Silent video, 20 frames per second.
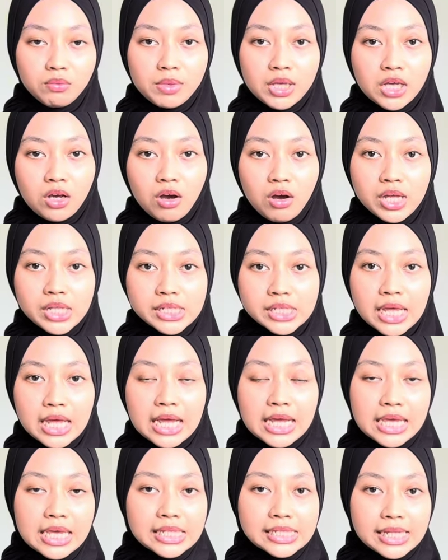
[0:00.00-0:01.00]
because
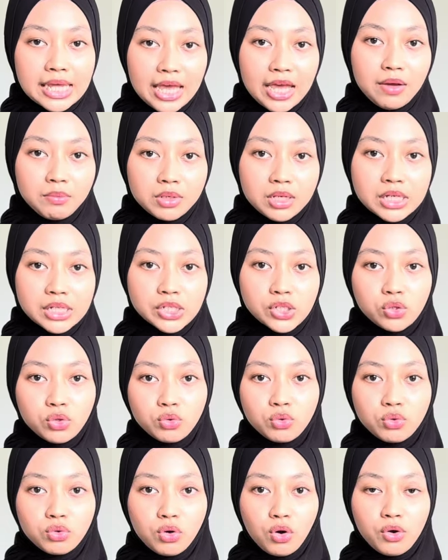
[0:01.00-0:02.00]
it helps us
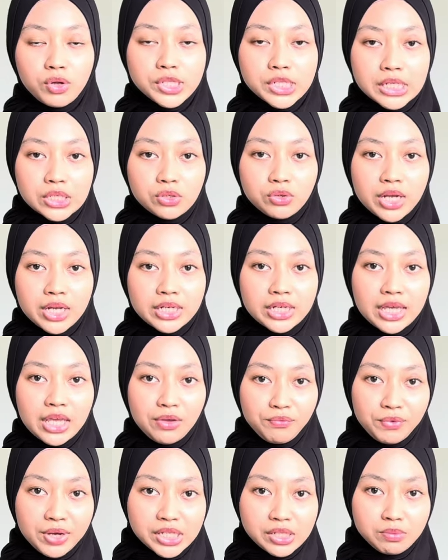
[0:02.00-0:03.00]
to concentrate the
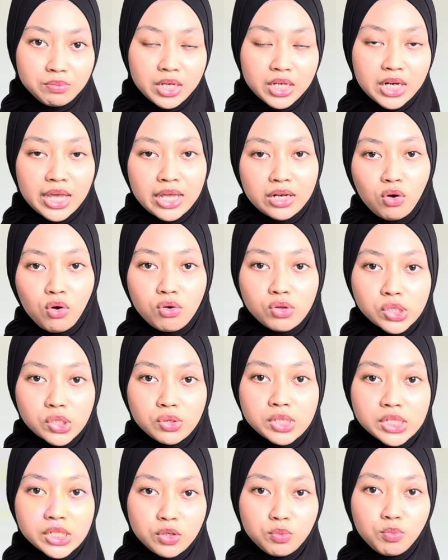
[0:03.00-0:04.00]
investment and
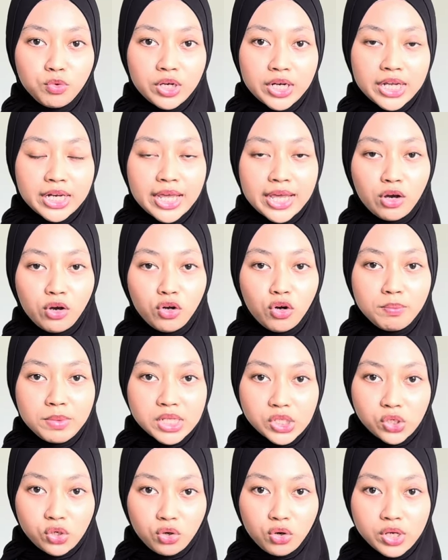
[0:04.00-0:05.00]
also stimulate
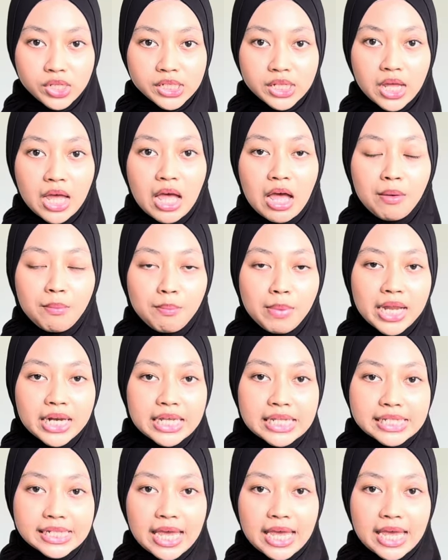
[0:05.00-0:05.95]
economic growth. But it